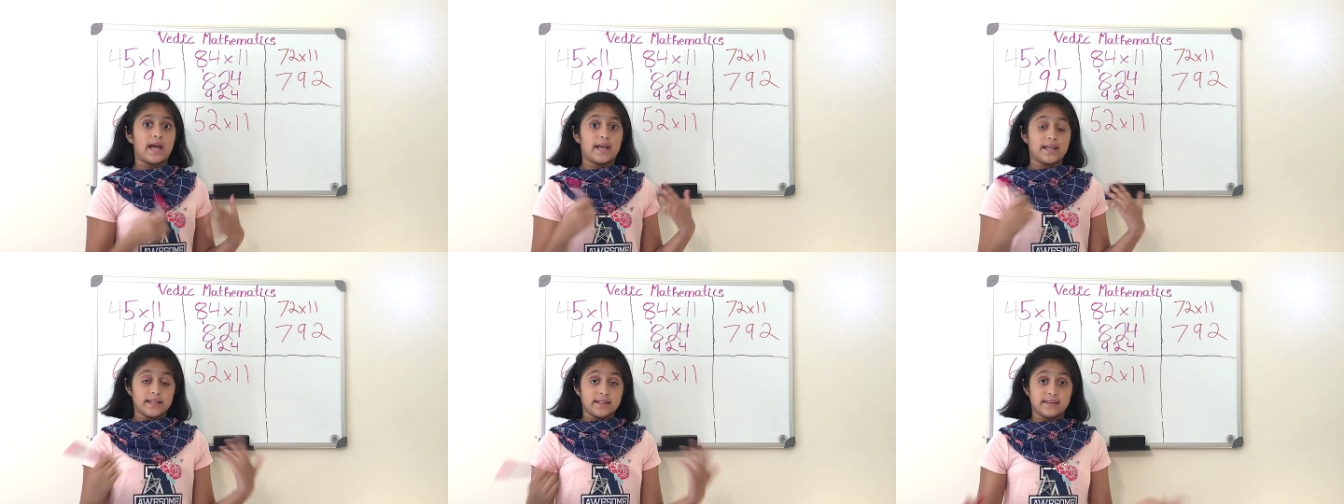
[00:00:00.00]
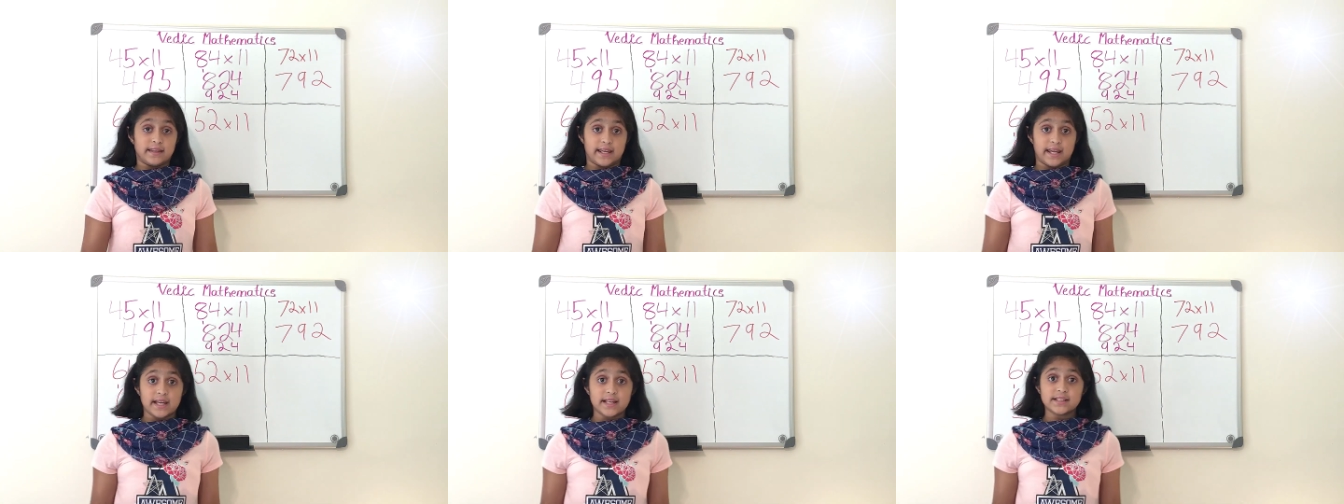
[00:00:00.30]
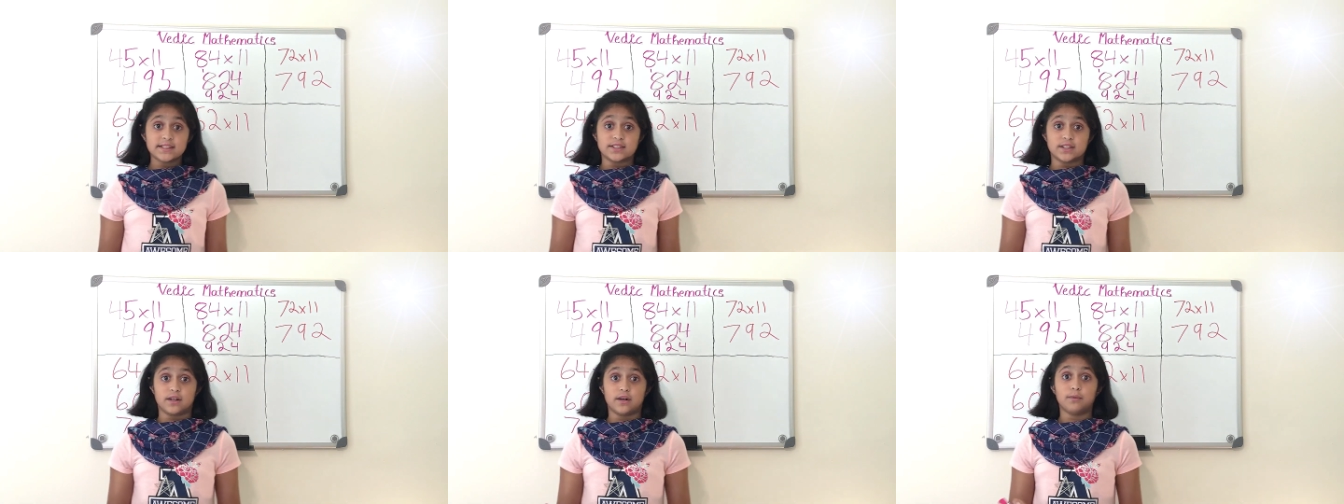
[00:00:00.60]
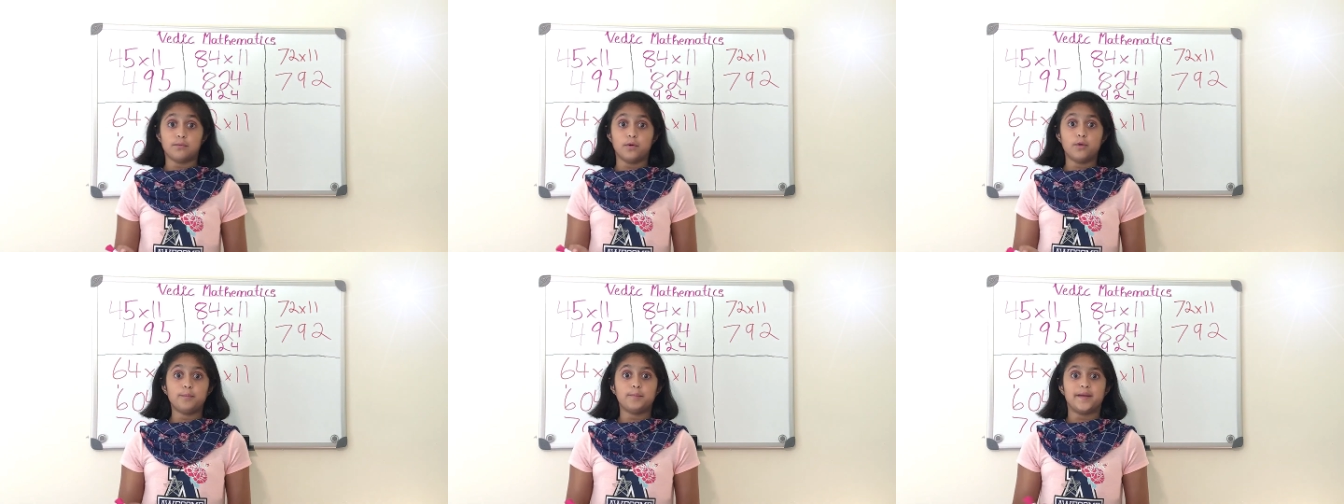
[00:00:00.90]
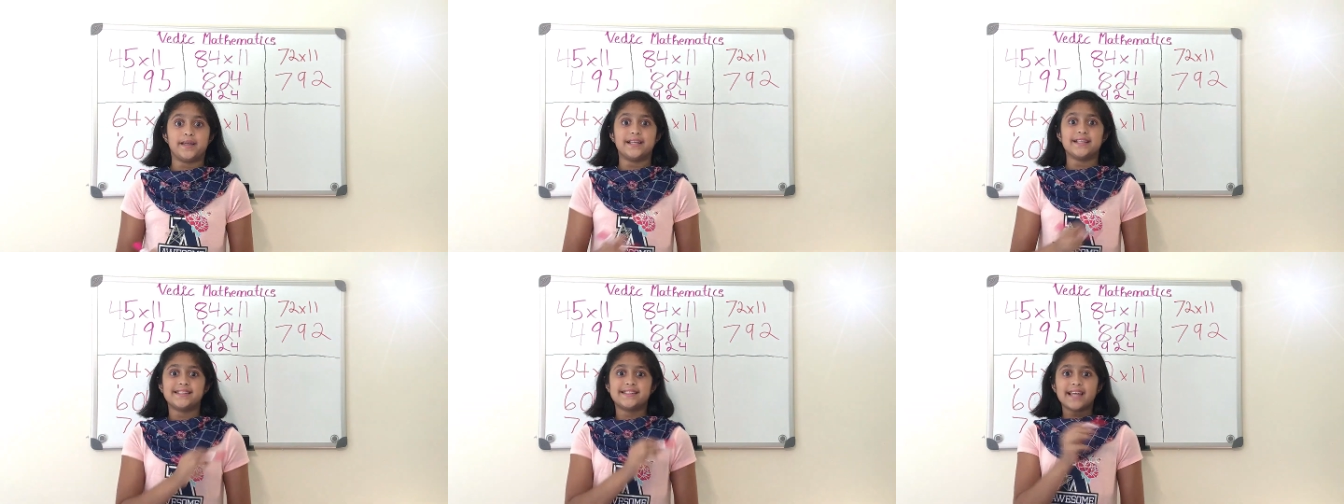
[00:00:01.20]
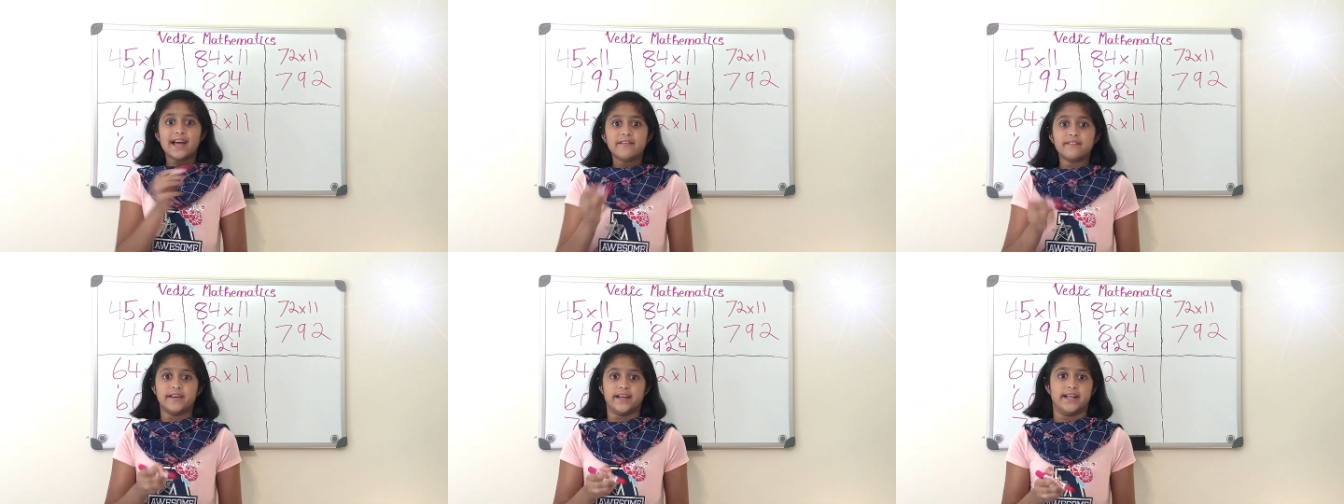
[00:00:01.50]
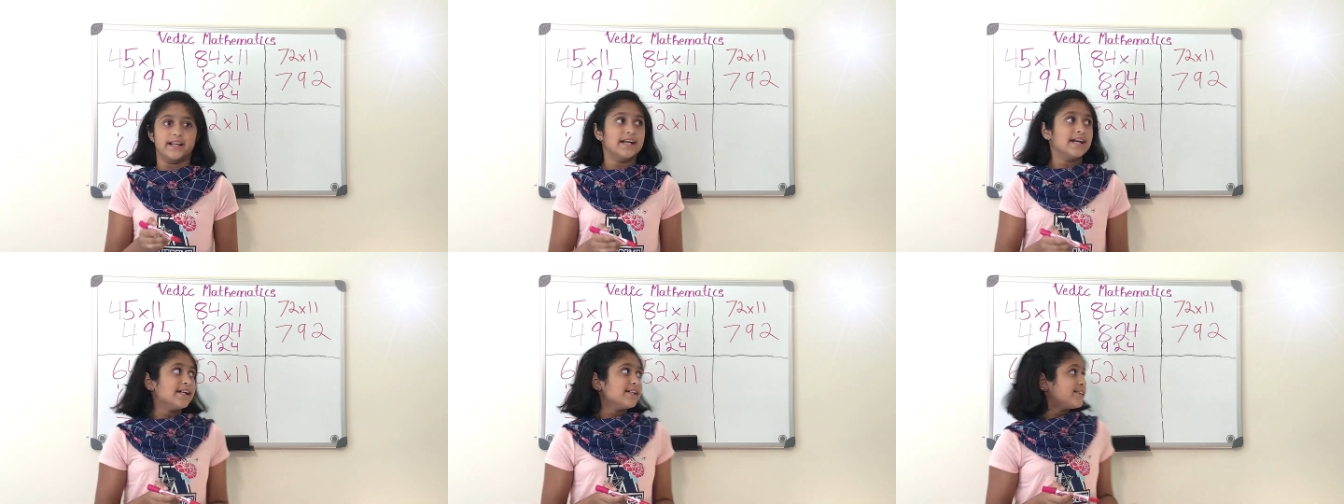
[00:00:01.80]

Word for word: in the answer will be 7.